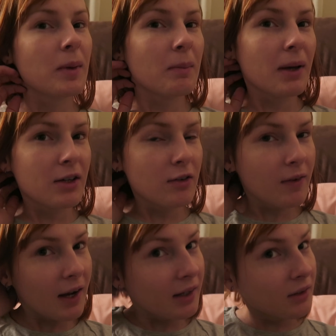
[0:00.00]
been better if
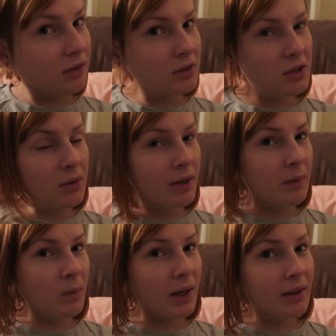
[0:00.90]
I hadn't got
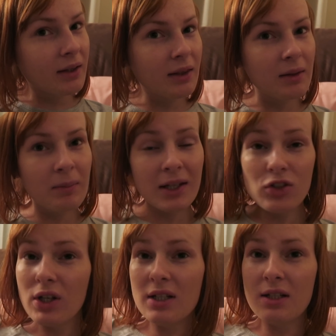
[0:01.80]
soaking wet in
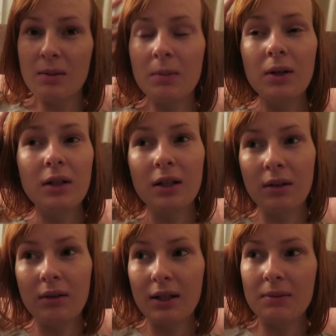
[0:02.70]
Manchester, but you
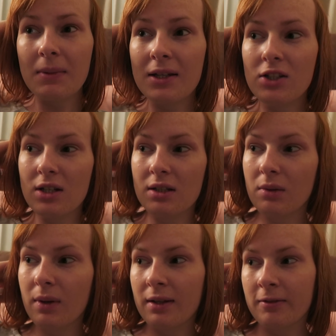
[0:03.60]
know, that's Manchester
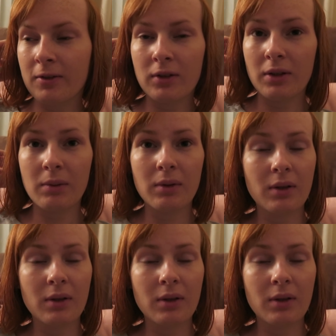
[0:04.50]
weather for you.